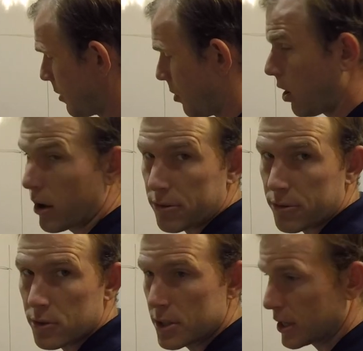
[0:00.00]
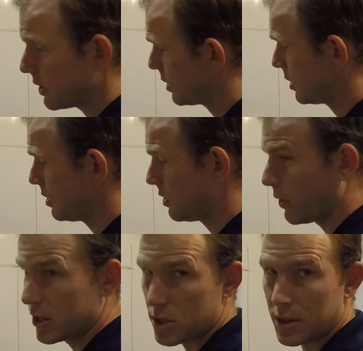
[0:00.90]
come off to get the
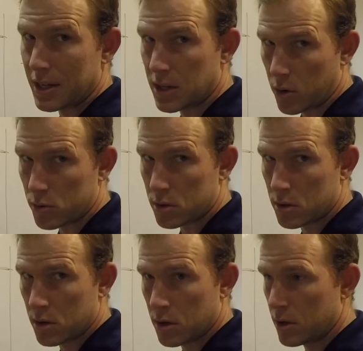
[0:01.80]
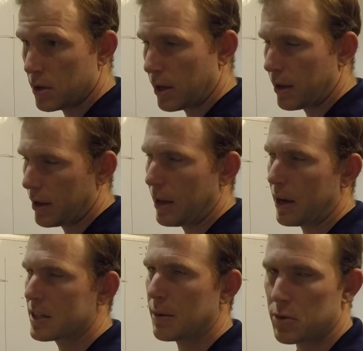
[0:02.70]
continuation. They don't.
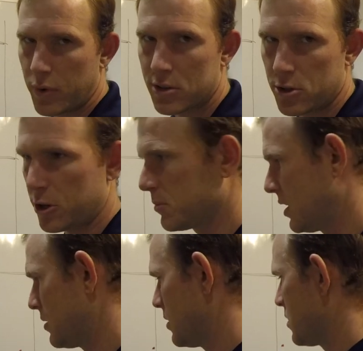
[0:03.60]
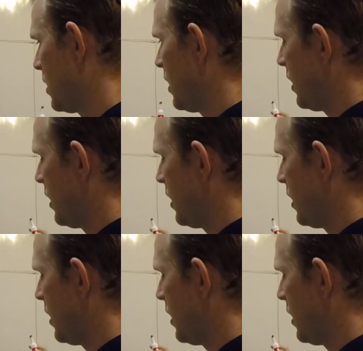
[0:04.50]
Except in rare circumstances.